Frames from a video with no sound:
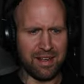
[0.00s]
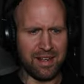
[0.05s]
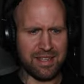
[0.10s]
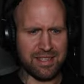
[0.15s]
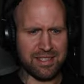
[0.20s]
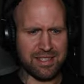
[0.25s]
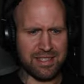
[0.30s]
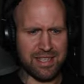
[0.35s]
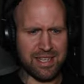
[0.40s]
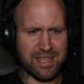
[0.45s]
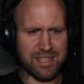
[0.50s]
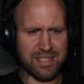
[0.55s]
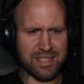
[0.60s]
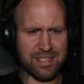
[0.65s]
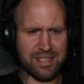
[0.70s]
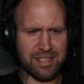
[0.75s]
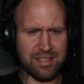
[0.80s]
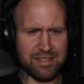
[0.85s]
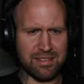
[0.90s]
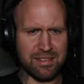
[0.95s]
Is
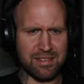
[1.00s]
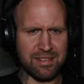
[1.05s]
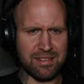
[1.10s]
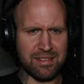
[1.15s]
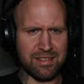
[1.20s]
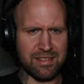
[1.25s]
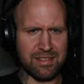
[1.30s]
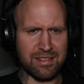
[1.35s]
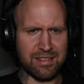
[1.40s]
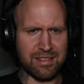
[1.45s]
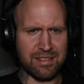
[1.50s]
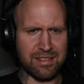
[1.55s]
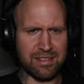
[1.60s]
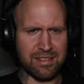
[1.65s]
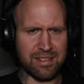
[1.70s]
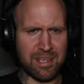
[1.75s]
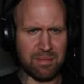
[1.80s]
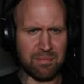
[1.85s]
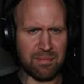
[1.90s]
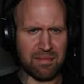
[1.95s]
this
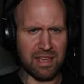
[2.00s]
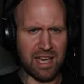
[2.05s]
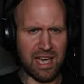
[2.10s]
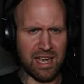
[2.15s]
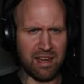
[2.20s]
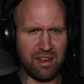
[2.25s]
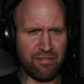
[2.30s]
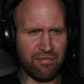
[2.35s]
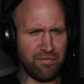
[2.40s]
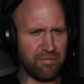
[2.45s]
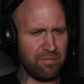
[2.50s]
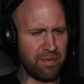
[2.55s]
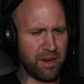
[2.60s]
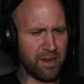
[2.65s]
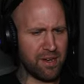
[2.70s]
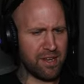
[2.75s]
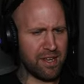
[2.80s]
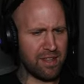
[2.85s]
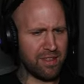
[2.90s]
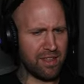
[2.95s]
some kind of
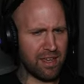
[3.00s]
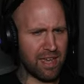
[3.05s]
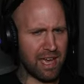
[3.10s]
bug in the